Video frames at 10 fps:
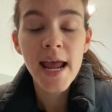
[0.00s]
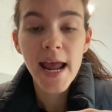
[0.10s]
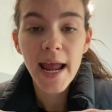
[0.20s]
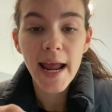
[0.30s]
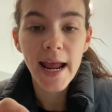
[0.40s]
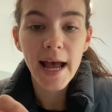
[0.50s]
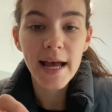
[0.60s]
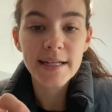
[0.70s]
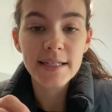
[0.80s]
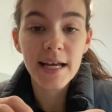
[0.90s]

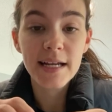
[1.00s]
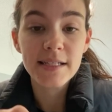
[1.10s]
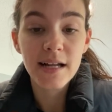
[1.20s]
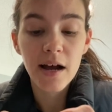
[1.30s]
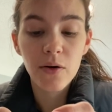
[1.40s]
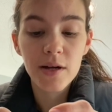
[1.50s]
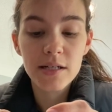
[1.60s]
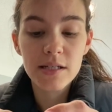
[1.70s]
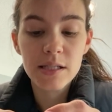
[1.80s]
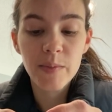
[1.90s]
and it is not going
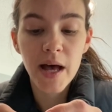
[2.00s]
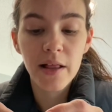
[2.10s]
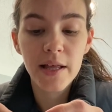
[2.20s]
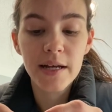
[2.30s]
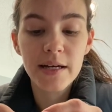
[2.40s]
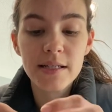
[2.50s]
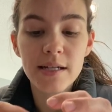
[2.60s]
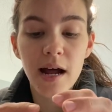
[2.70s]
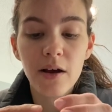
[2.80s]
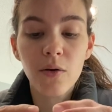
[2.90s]
to smell, and it is
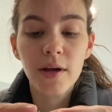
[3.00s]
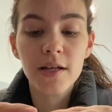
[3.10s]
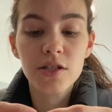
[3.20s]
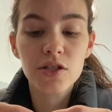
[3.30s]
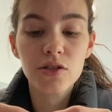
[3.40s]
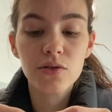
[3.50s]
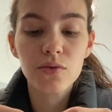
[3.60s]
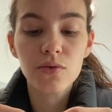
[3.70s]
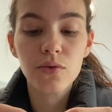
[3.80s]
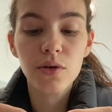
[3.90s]
not going
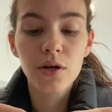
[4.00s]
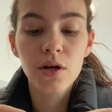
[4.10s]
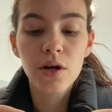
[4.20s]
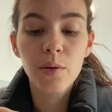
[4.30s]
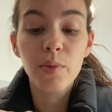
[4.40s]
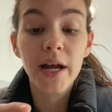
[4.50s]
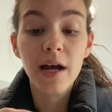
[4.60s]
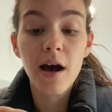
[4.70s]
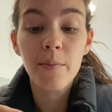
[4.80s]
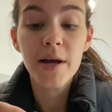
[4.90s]
to break
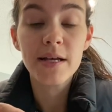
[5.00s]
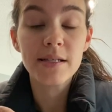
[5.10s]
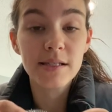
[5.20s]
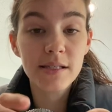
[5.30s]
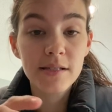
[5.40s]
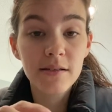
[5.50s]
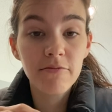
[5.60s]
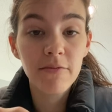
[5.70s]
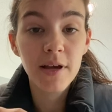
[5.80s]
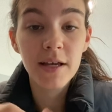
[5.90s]
up as
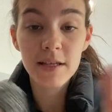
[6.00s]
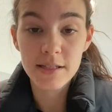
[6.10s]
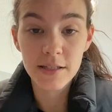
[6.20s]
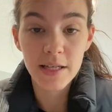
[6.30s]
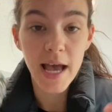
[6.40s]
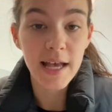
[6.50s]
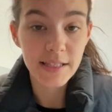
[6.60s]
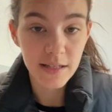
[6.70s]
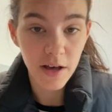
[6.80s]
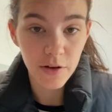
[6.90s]
easily as
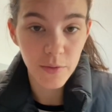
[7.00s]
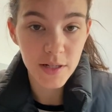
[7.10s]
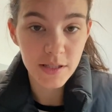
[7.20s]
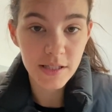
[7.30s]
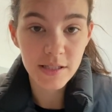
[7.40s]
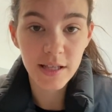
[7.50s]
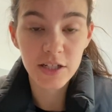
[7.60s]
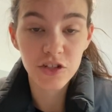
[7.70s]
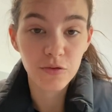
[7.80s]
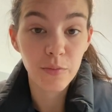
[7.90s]
the other ones
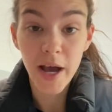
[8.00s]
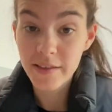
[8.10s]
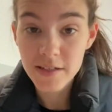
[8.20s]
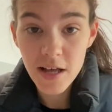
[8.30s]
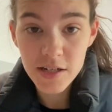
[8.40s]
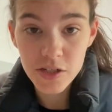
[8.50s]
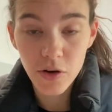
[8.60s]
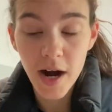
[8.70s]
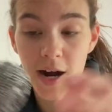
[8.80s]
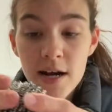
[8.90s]
that you would buy at the dollar store
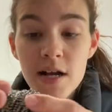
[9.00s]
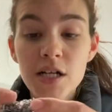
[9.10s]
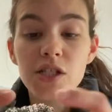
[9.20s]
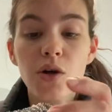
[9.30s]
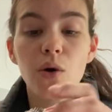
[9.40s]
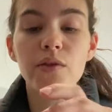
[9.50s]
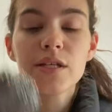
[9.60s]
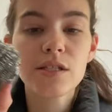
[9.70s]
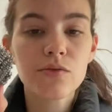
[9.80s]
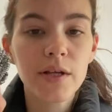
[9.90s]
are. So this
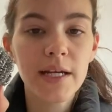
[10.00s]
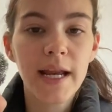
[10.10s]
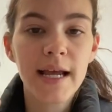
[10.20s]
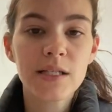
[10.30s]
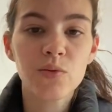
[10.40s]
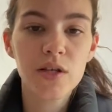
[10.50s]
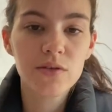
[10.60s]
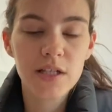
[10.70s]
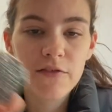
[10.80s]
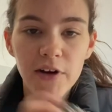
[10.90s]
is really nice. We
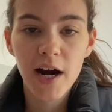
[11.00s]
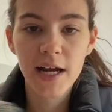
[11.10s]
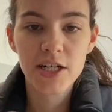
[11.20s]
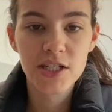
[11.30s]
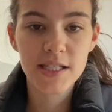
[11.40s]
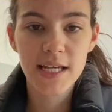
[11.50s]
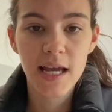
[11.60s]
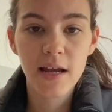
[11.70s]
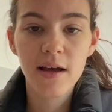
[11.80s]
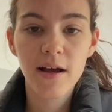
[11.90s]
use it for our kitchen sink.